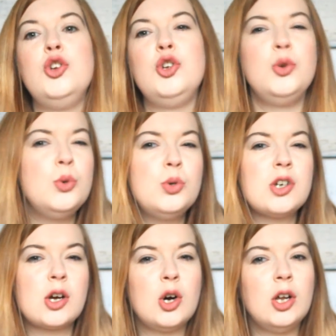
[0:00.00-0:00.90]

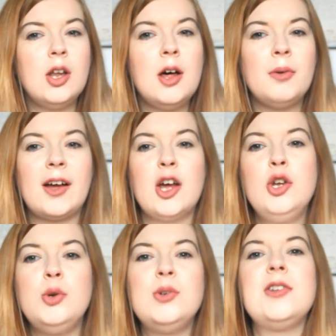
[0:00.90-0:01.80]
nude colour, like a
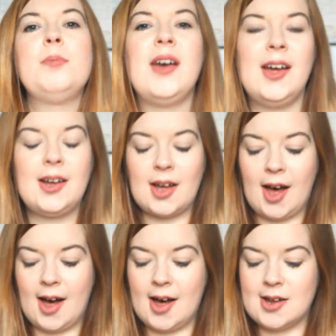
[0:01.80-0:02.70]
nudie
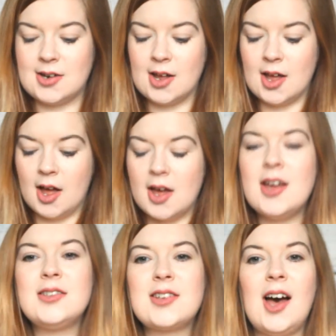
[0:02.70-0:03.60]
pink, and
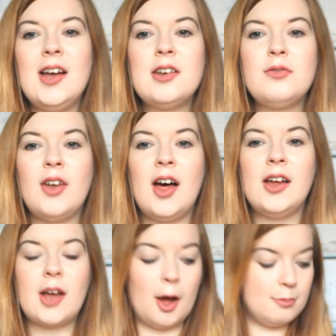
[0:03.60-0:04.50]
it's kind of
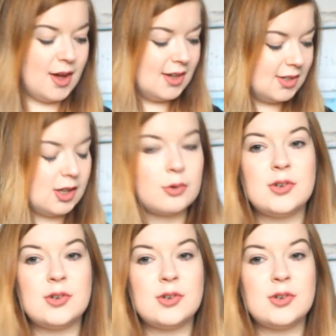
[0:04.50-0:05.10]
like amazing.